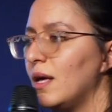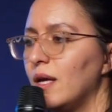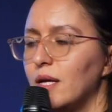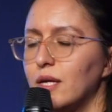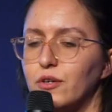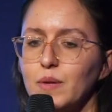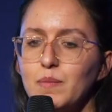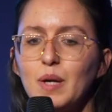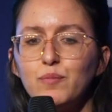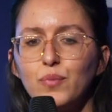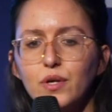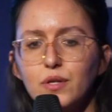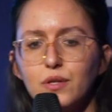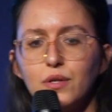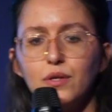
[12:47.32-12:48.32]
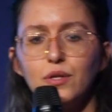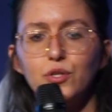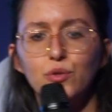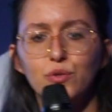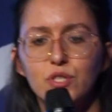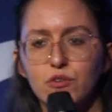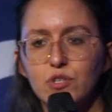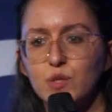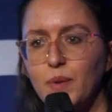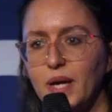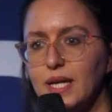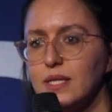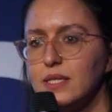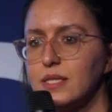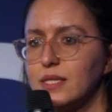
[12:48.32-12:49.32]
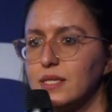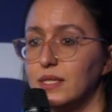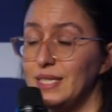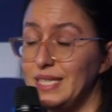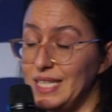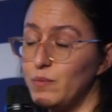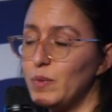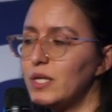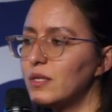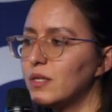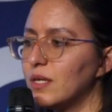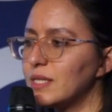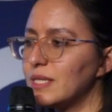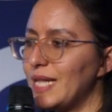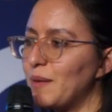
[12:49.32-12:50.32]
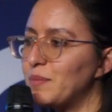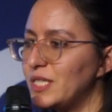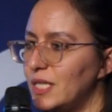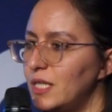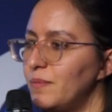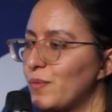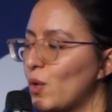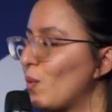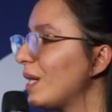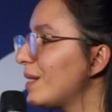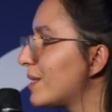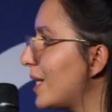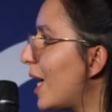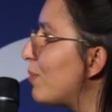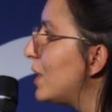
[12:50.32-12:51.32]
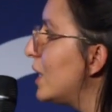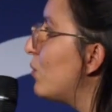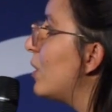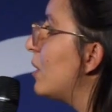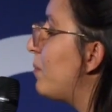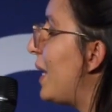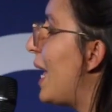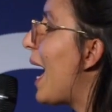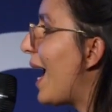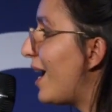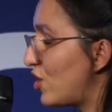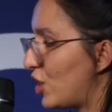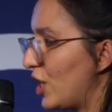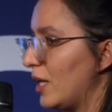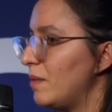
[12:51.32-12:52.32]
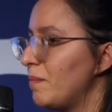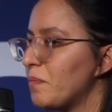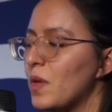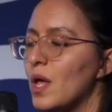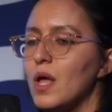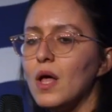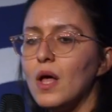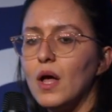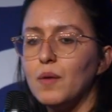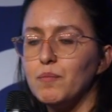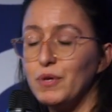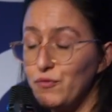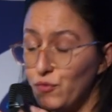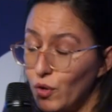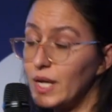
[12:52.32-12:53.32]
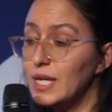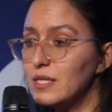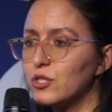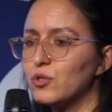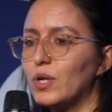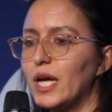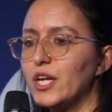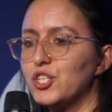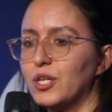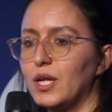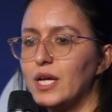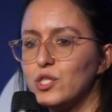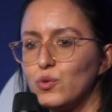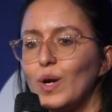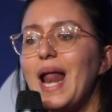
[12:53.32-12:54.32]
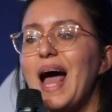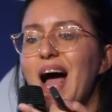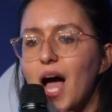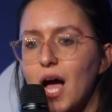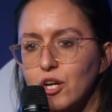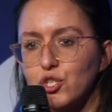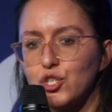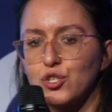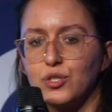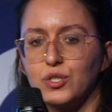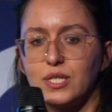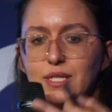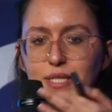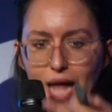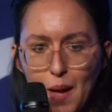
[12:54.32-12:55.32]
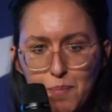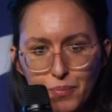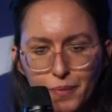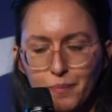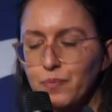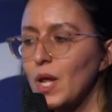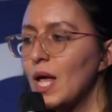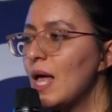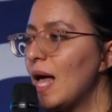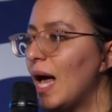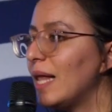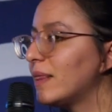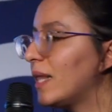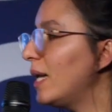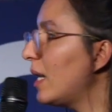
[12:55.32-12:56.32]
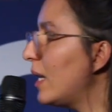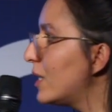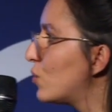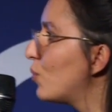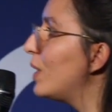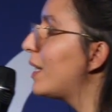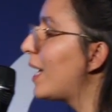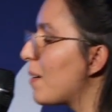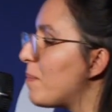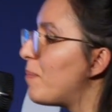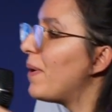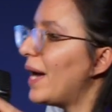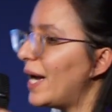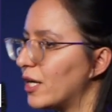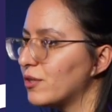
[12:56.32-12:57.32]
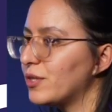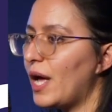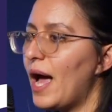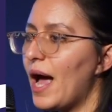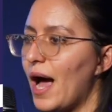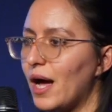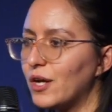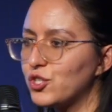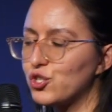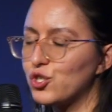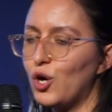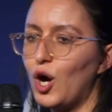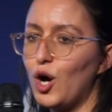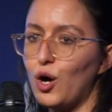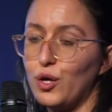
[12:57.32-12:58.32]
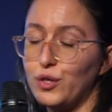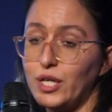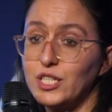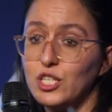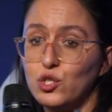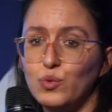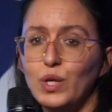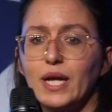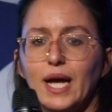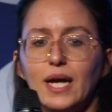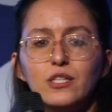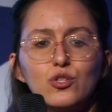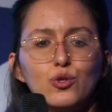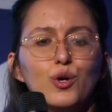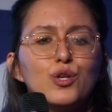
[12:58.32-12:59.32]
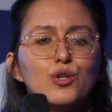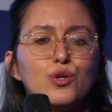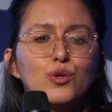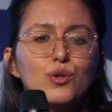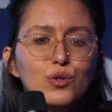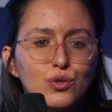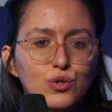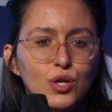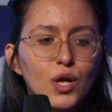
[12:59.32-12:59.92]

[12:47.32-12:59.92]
Remember the user space daemon, the snapd? Well, snapd will be hashing. Before installation, it will hash the snap, and then it will compare the hash that it will get to a good